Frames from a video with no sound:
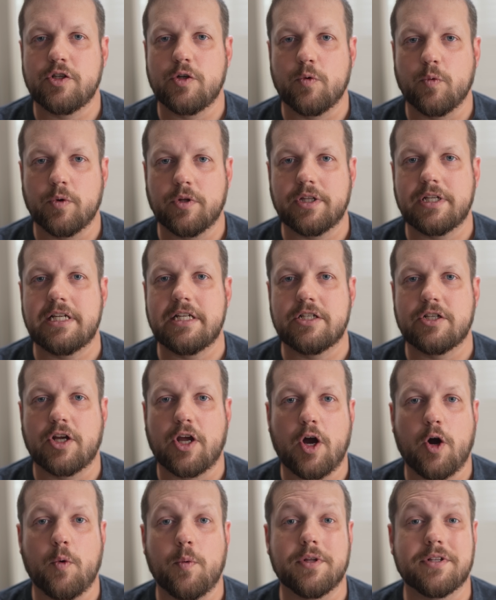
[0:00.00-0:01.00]
you really need to
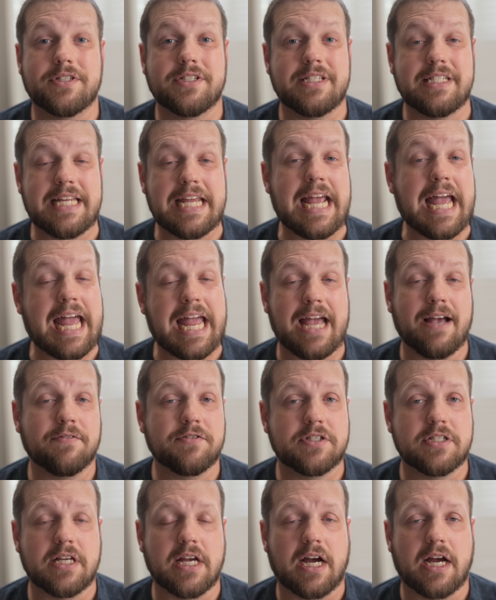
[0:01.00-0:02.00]
go with
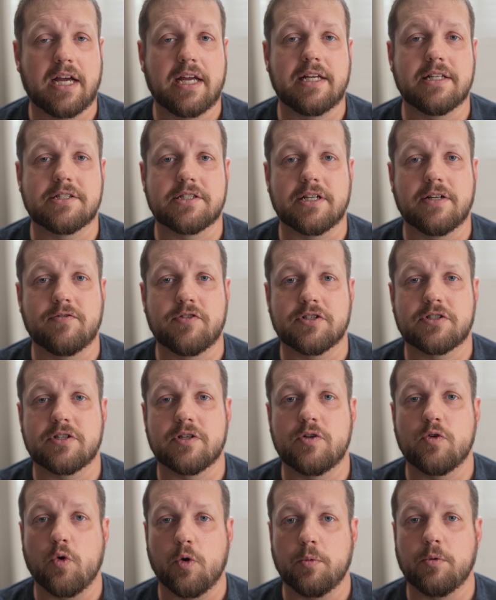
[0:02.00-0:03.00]
CAFCI instead of just
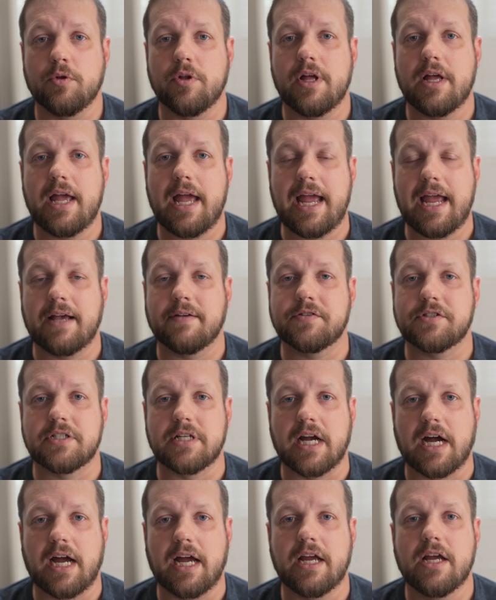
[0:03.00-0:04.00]
a normal
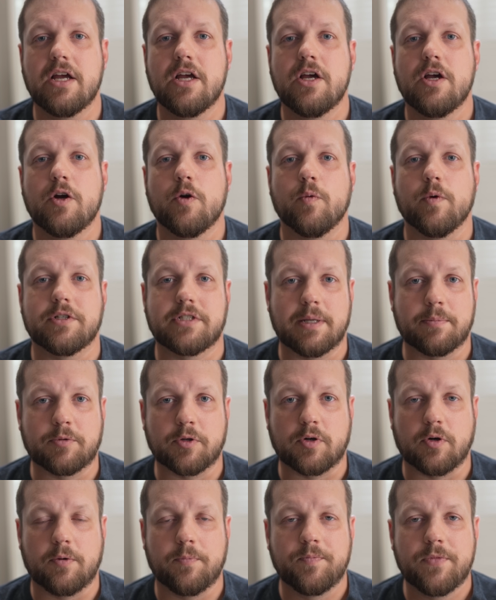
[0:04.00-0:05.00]
AFCI
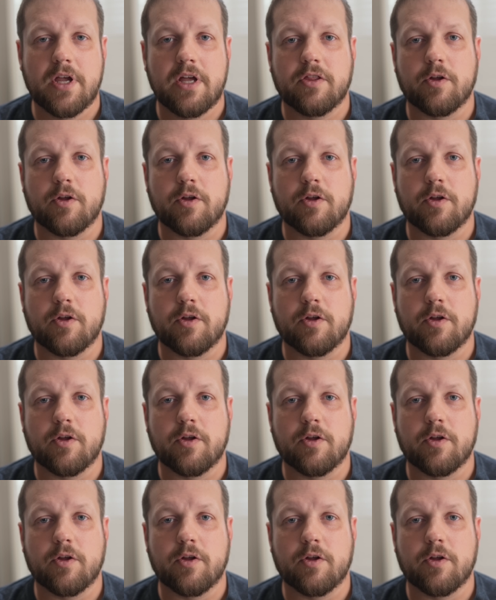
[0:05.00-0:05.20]
receptacle.